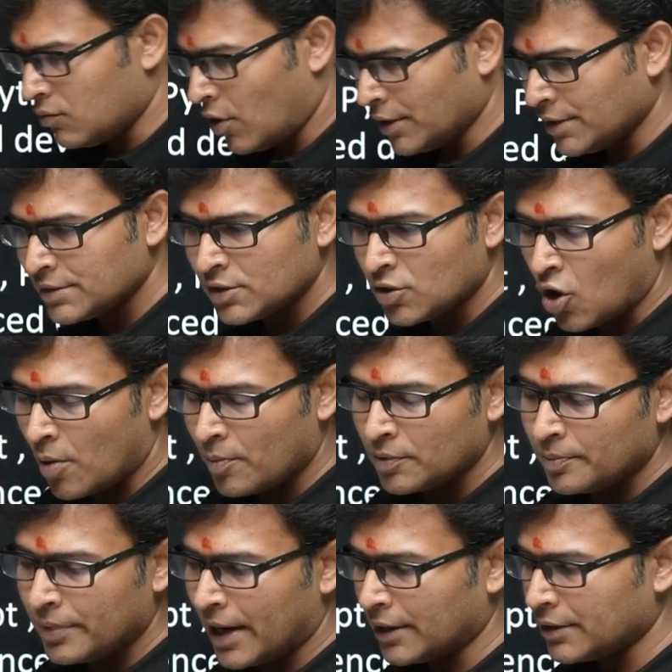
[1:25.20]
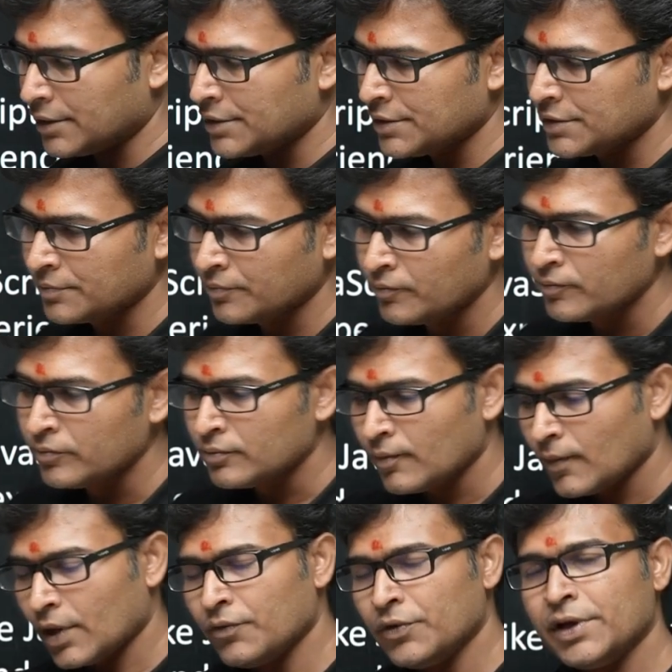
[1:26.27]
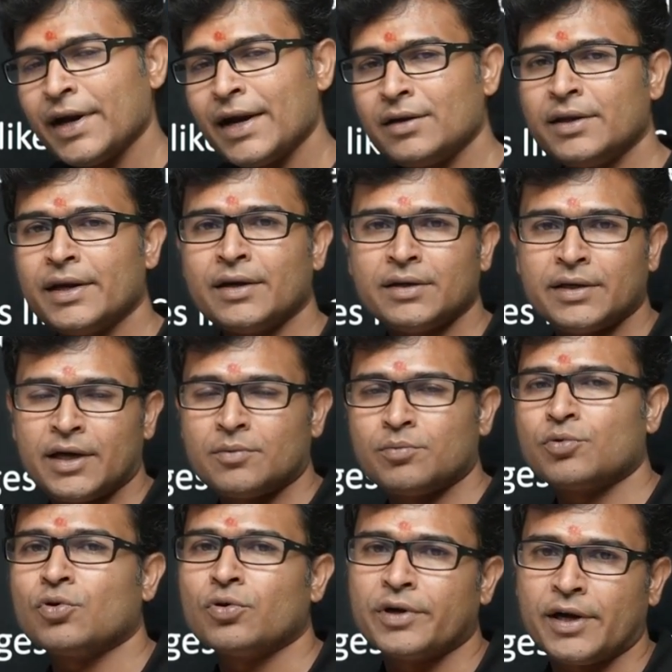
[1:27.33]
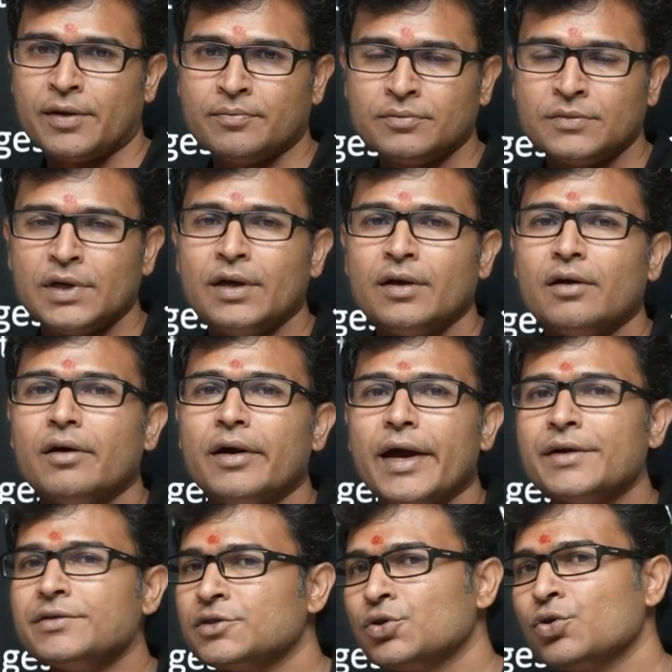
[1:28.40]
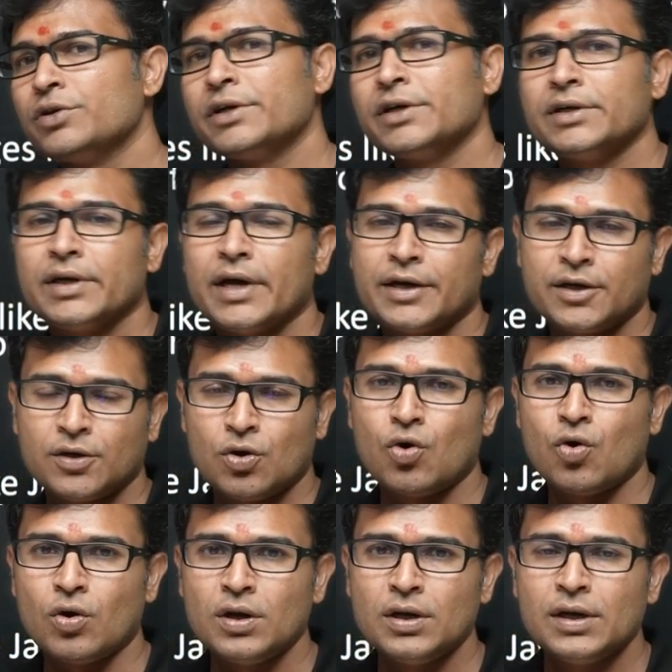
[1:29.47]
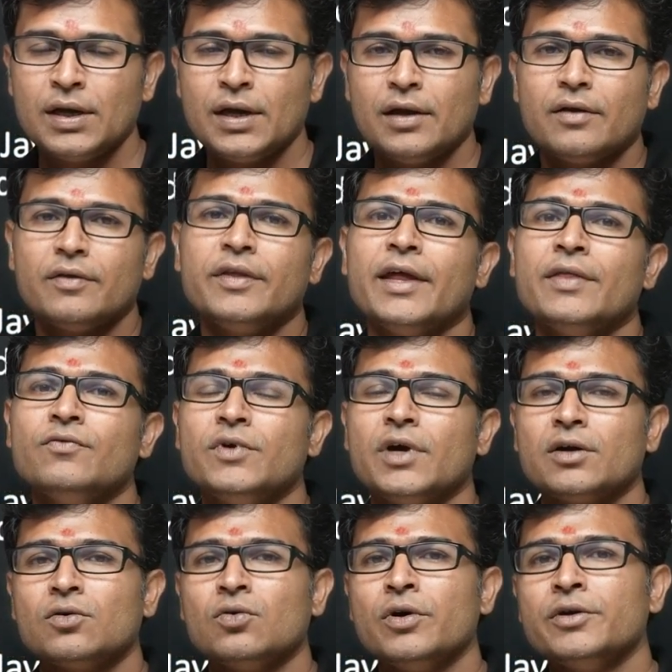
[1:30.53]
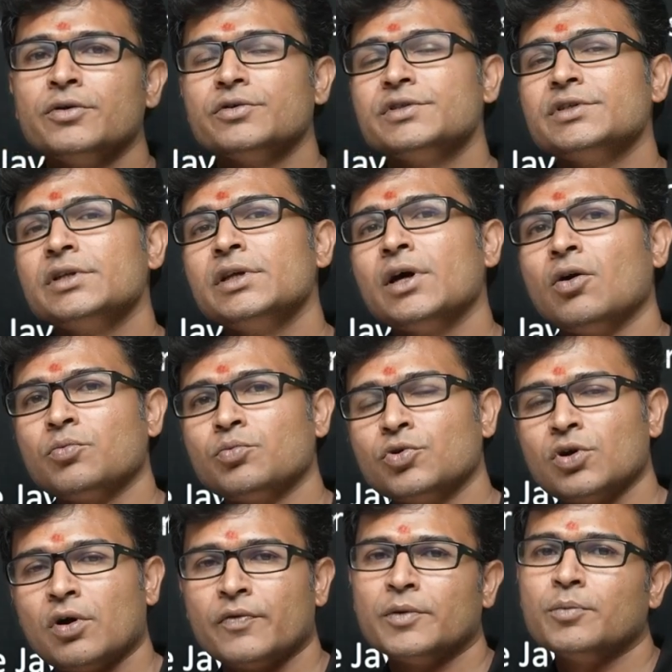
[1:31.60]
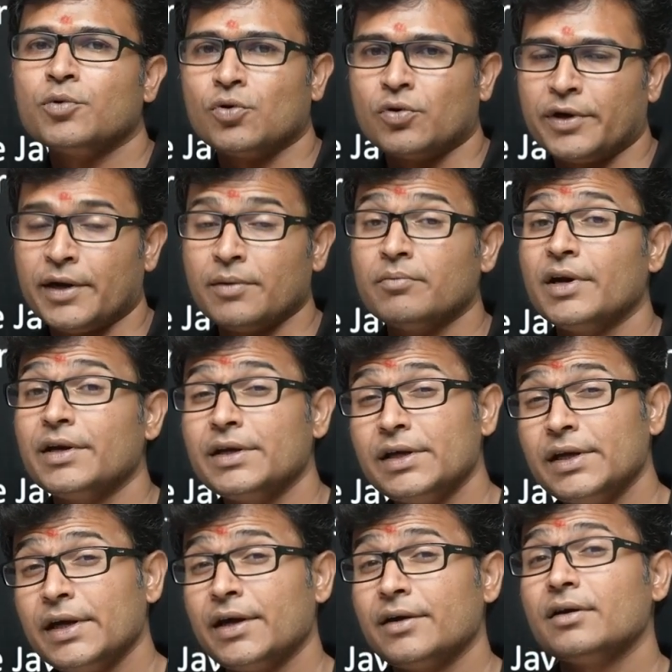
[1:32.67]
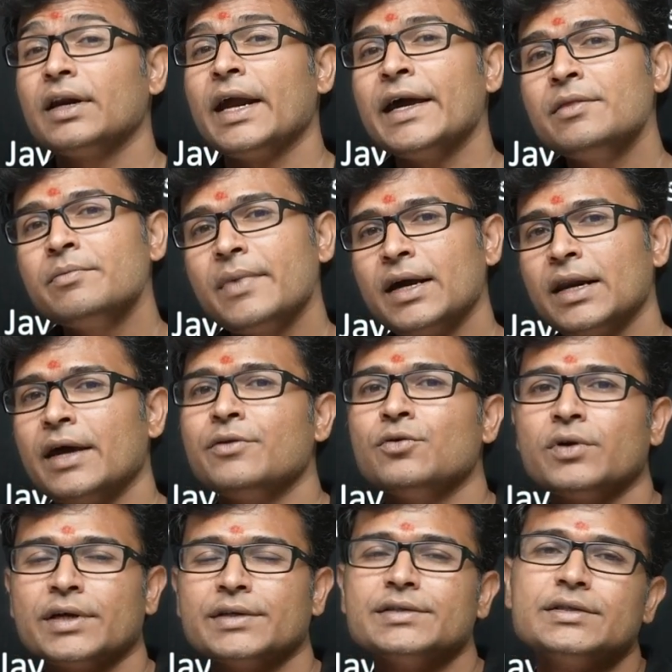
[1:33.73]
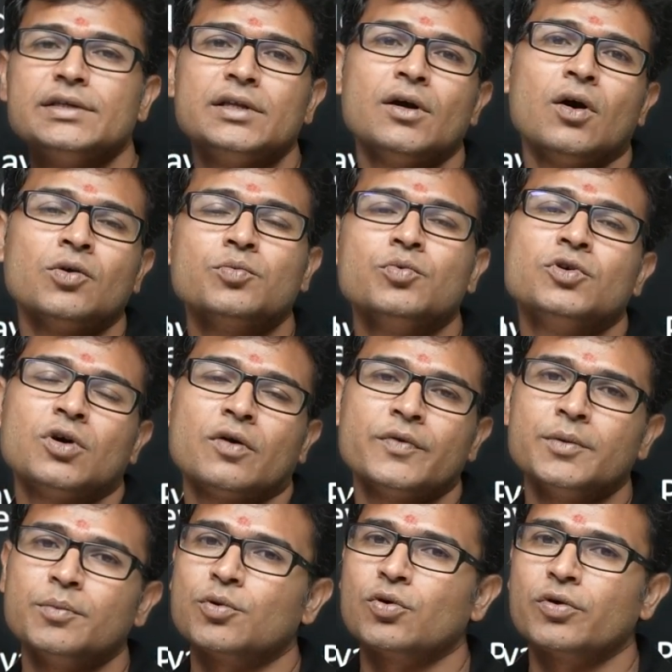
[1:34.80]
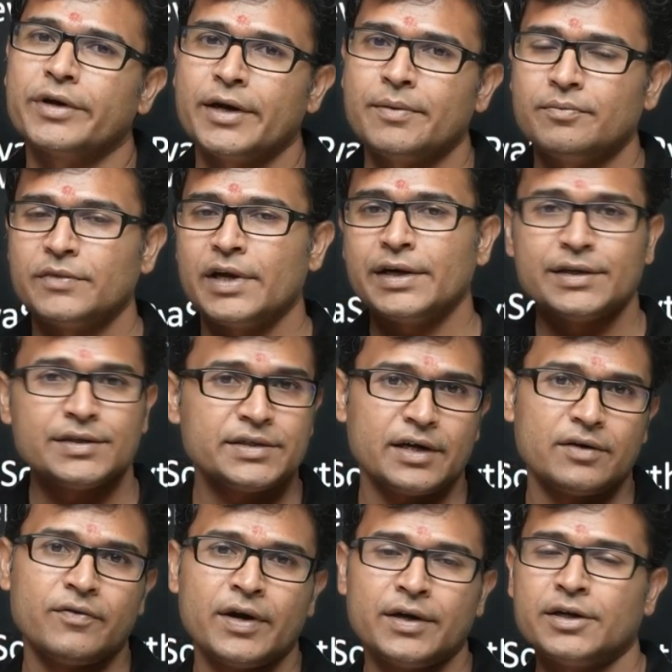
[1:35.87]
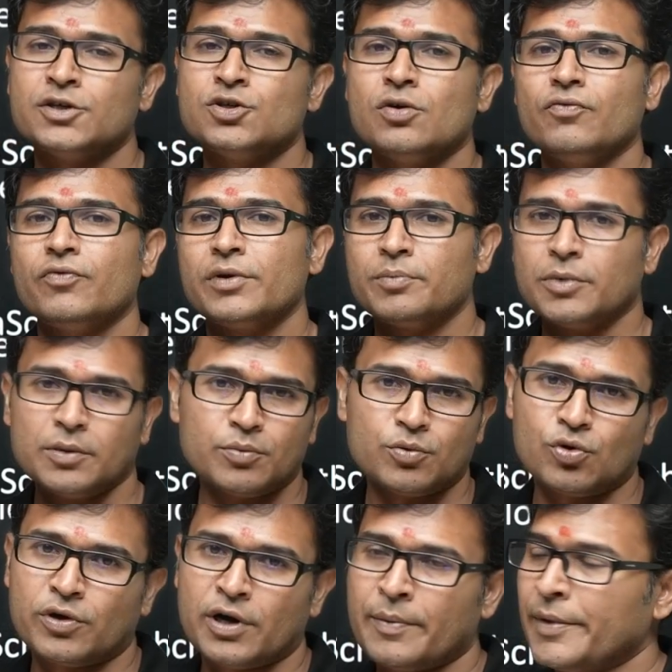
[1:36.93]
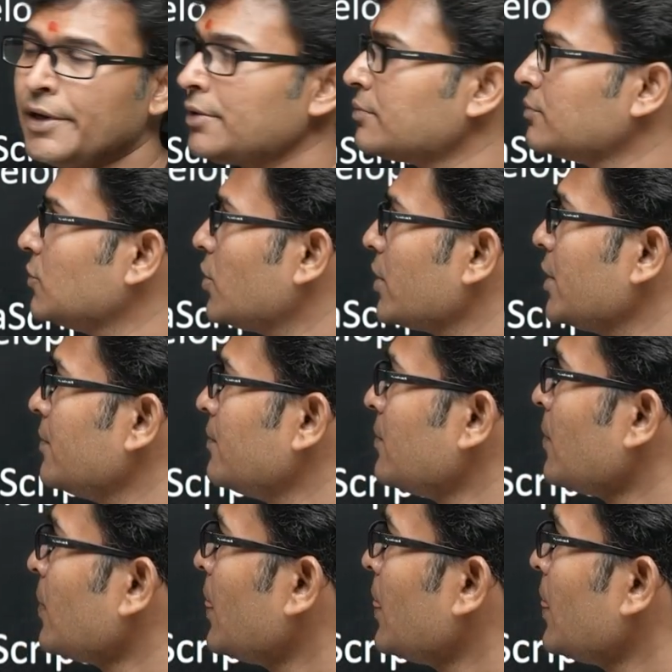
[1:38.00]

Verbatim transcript: what is the common practice? We write the entire program execute it at a whole then we are going to see the output of the program but here line by line you can see the output of the program that is the advantage of ripple programming okay